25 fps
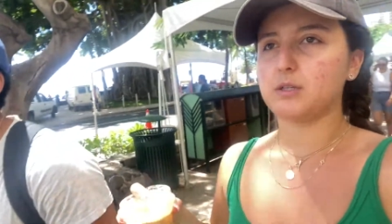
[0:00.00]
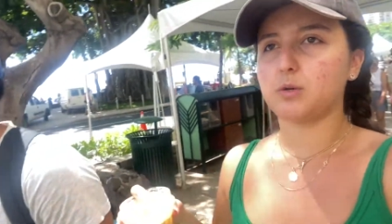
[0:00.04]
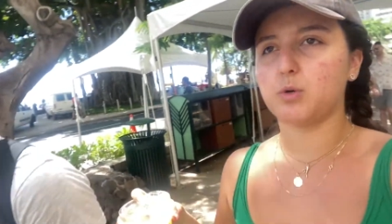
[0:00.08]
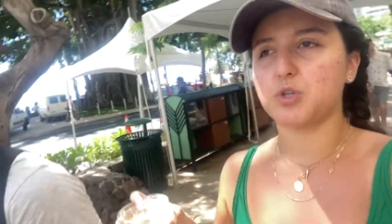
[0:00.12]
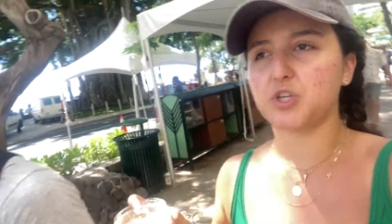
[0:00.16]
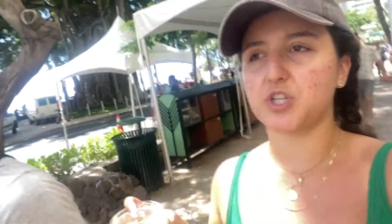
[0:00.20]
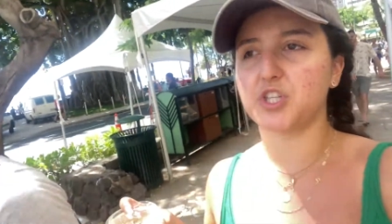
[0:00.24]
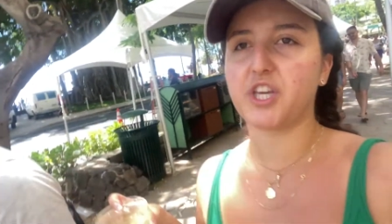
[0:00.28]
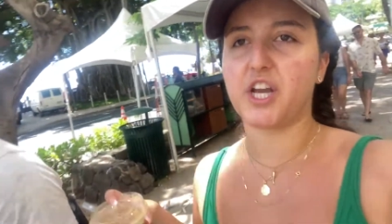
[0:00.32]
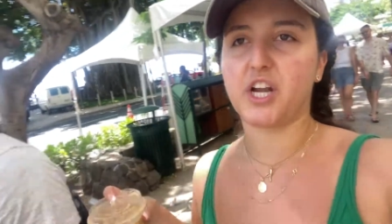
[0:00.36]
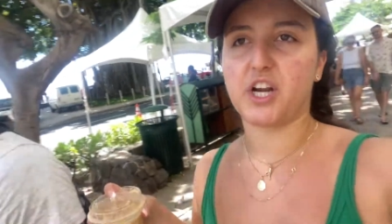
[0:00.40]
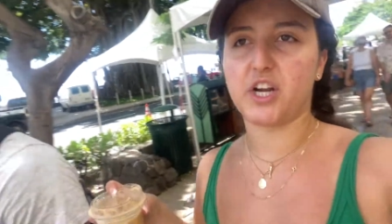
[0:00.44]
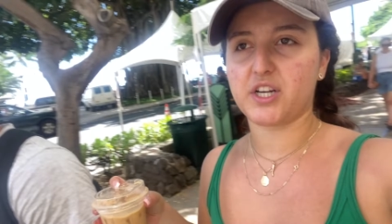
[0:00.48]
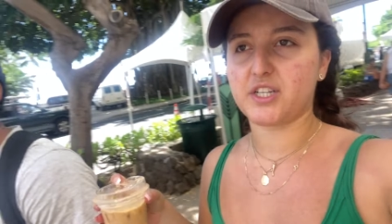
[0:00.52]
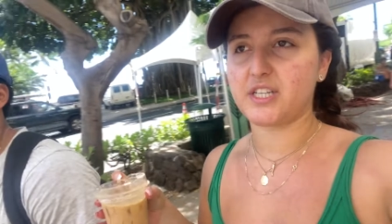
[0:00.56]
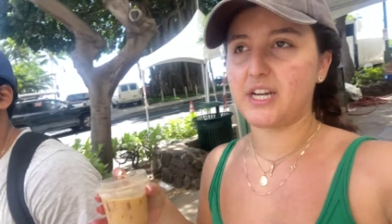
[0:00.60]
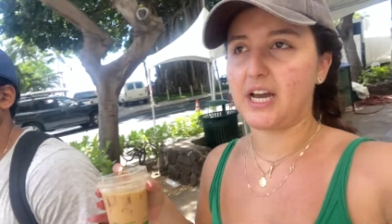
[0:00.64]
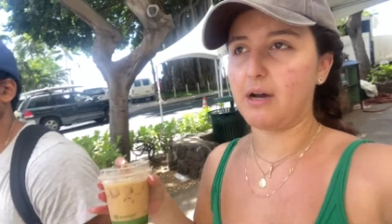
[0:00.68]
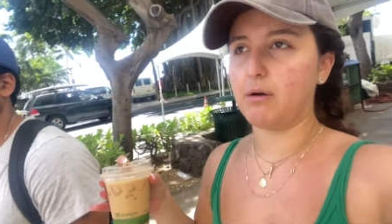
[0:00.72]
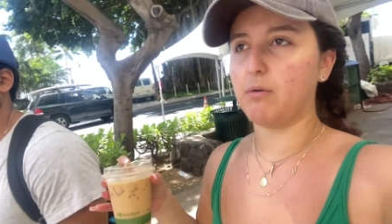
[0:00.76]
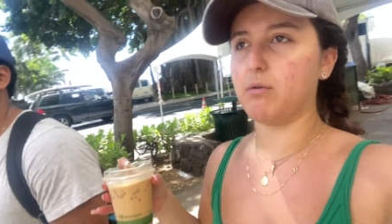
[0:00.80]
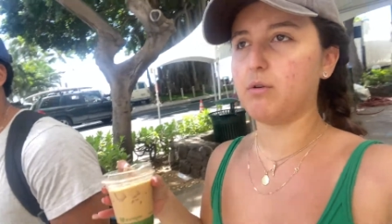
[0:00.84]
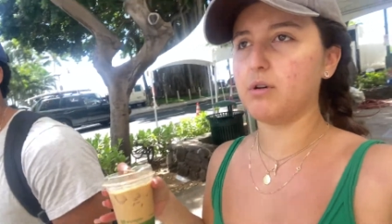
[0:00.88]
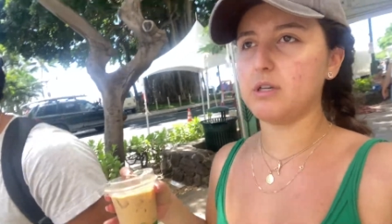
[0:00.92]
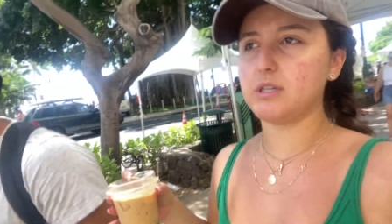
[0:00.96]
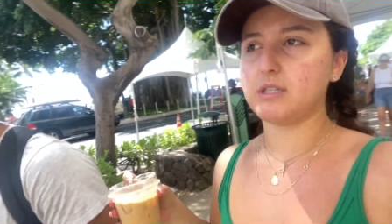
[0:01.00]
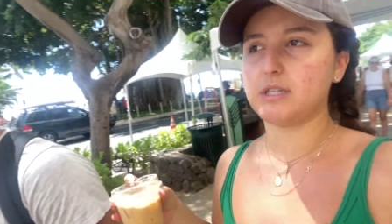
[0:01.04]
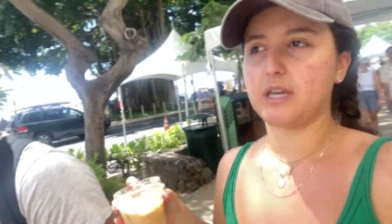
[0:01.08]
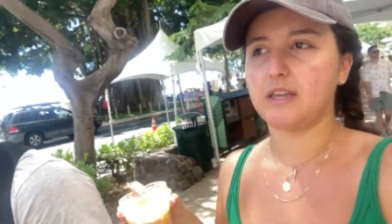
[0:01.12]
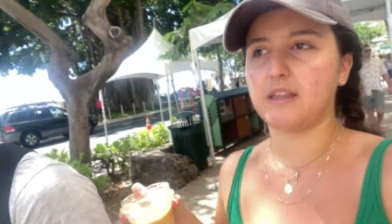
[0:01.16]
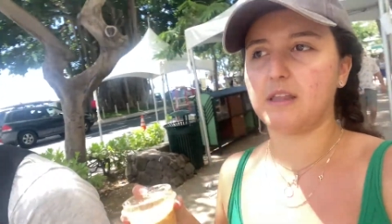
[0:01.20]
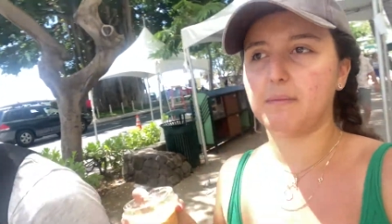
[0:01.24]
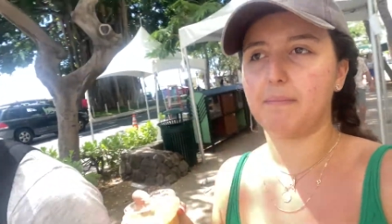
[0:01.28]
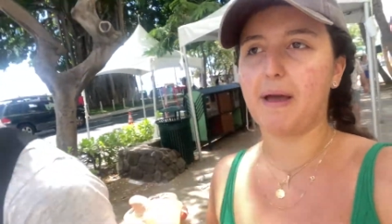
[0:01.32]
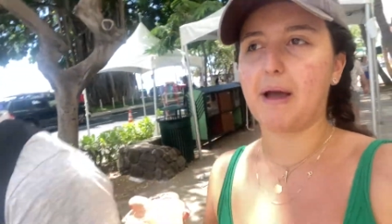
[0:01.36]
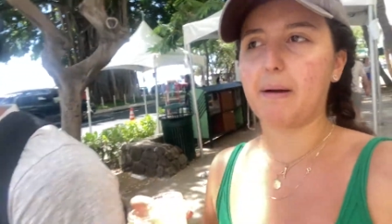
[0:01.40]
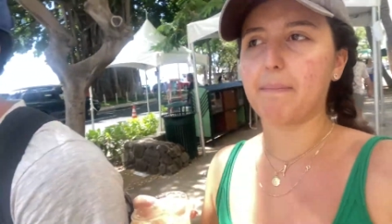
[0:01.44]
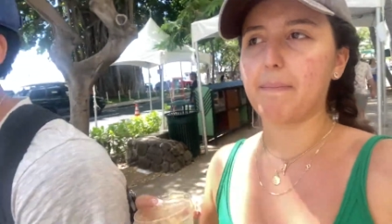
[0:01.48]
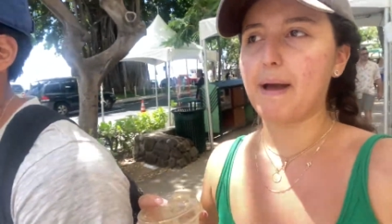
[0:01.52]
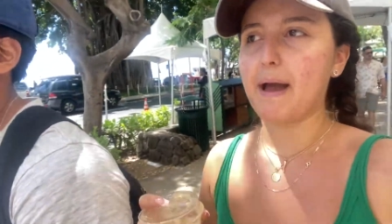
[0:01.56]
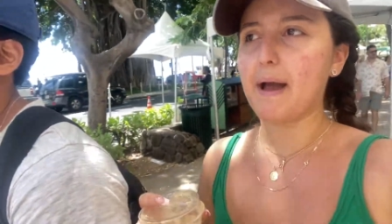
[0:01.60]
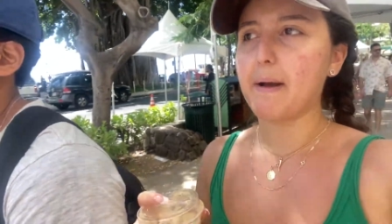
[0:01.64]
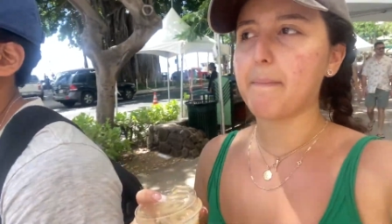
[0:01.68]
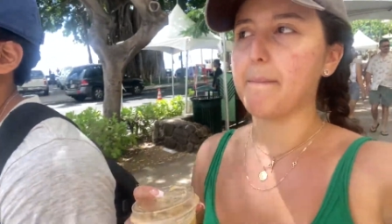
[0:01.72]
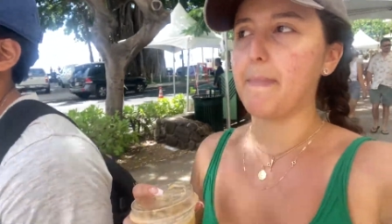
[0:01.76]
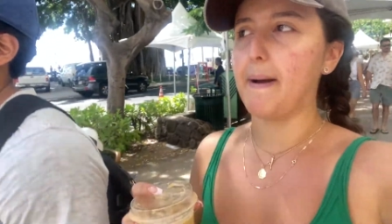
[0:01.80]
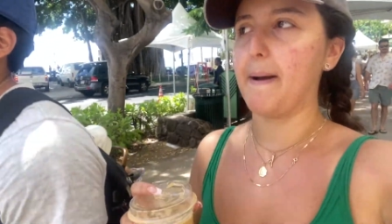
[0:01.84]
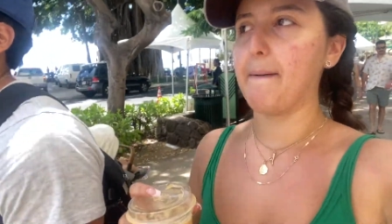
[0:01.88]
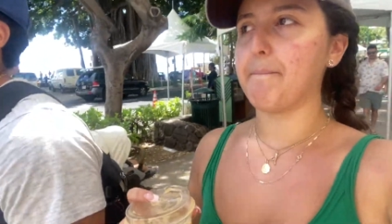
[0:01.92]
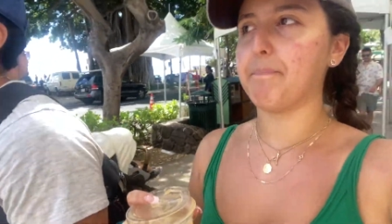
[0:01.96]
We just carry your towels like in the
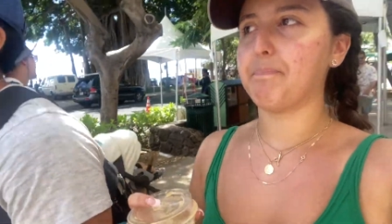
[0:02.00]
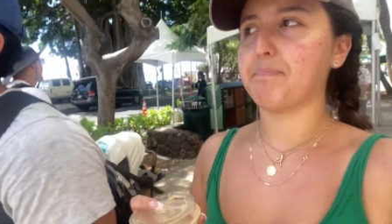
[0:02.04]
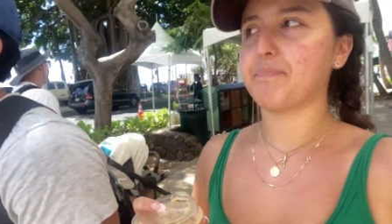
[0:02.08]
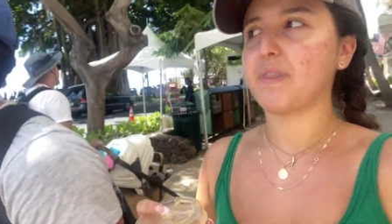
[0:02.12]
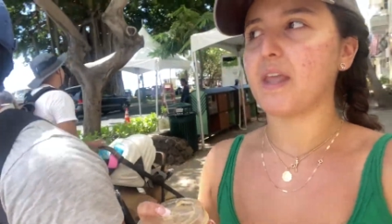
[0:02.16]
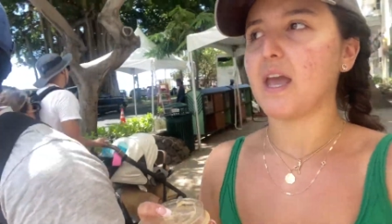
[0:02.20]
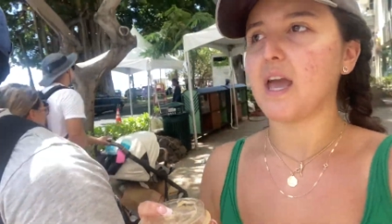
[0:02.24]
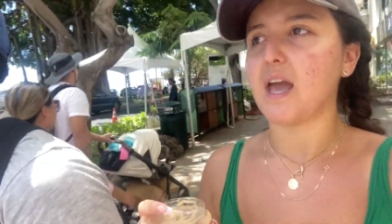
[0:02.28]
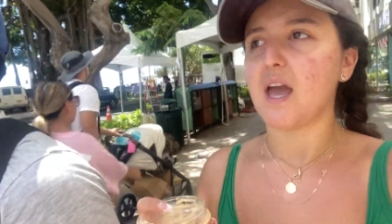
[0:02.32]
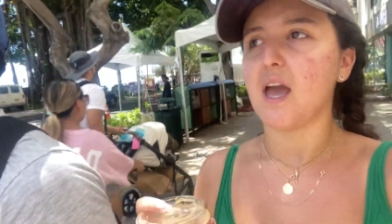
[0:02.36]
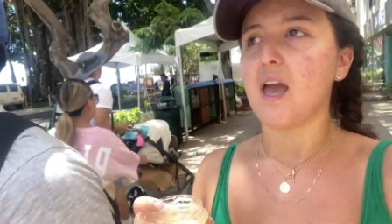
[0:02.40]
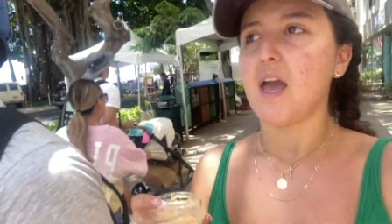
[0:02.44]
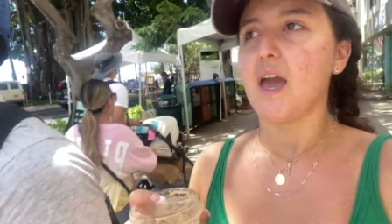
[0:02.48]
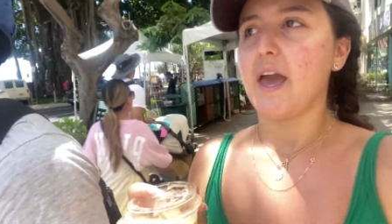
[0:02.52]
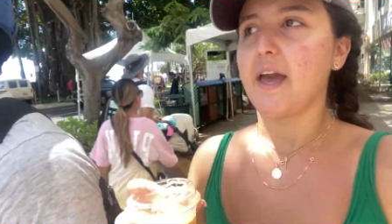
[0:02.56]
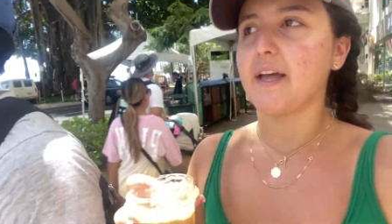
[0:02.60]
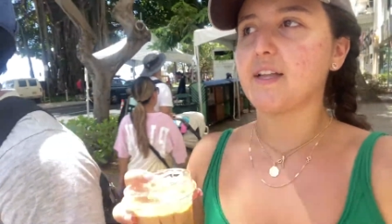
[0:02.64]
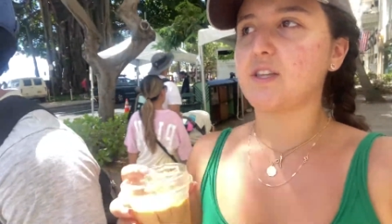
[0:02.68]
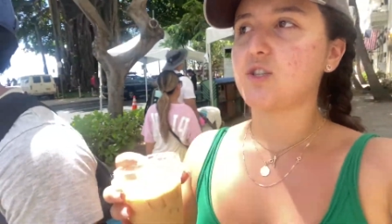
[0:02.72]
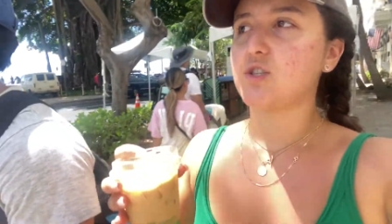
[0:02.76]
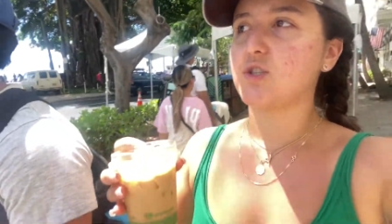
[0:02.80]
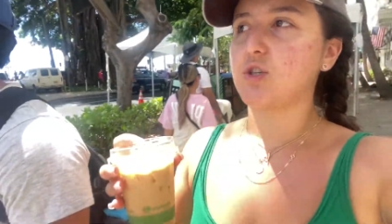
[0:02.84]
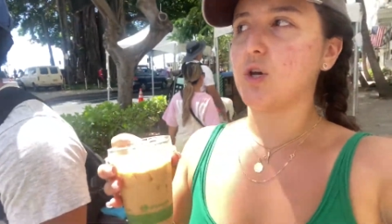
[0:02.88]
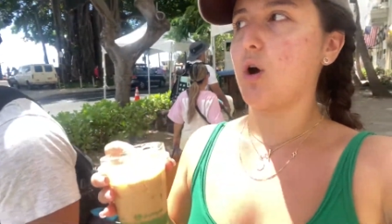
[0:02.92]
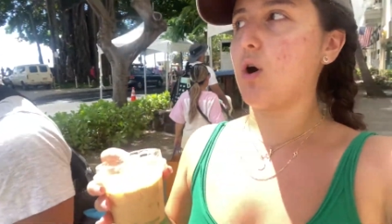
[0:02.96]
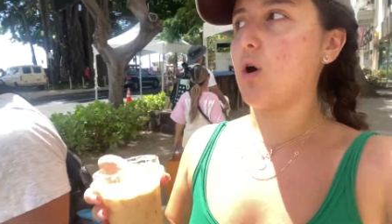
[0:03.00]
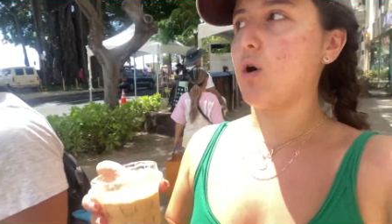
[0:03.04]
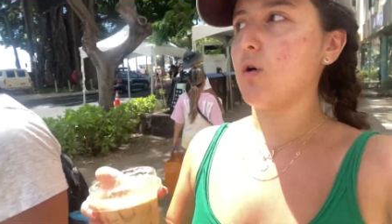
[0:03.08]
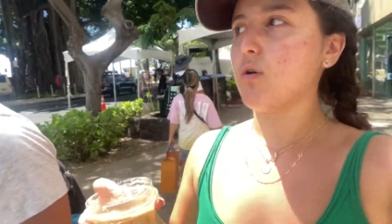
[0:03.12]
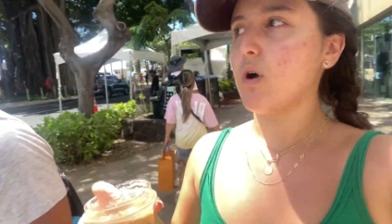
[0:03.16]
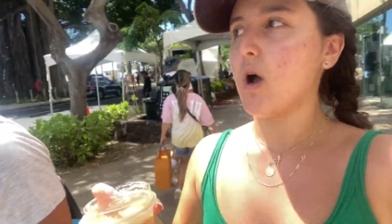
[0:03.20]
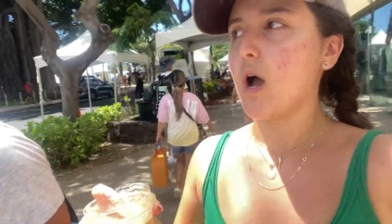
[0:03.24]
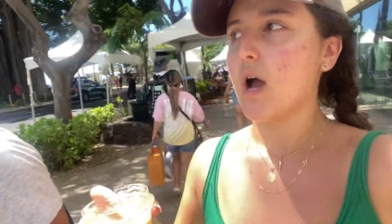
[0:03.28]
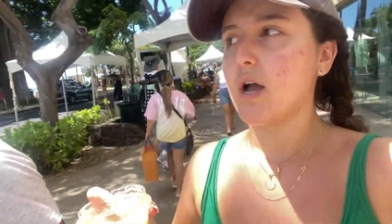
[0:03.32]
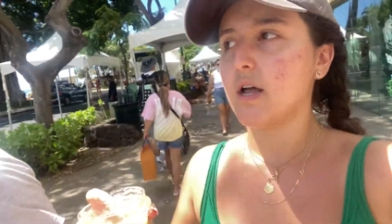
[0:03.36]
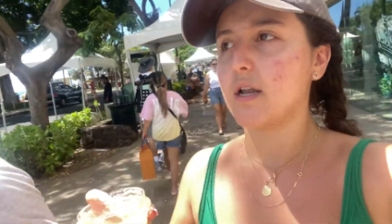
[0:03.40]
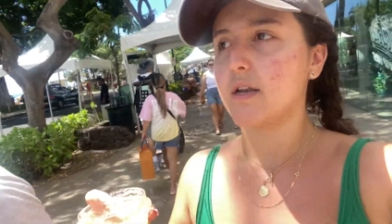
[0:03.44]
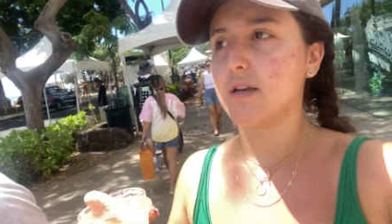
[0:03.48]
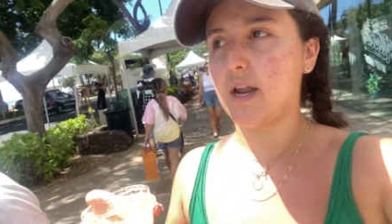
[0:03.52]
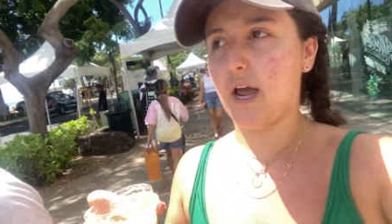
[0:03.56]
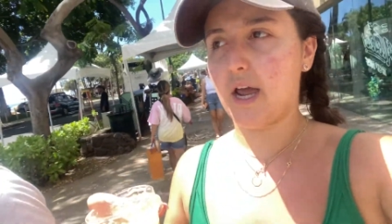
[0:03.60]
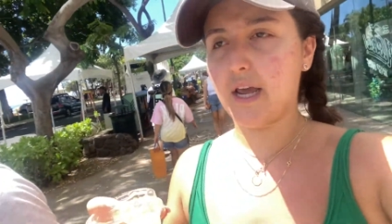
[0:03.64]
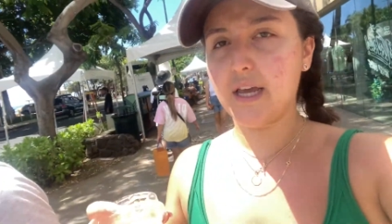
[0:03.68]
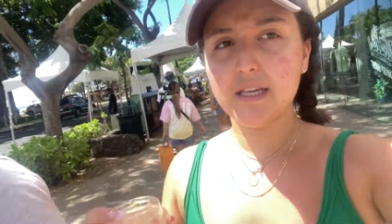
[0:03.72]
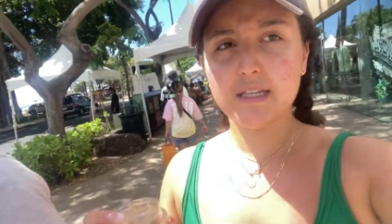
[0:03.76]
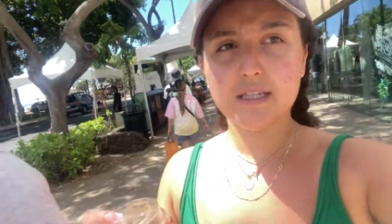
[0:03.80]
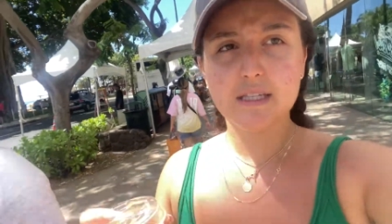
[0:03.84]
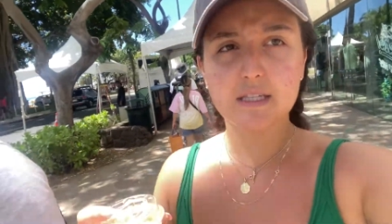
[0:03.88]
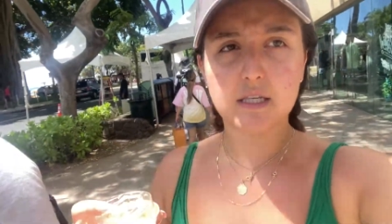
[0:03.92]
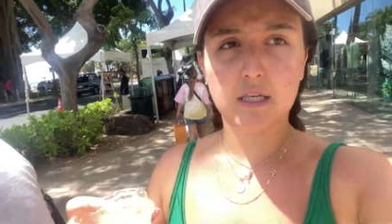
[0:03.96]
backpack, but it's so nice.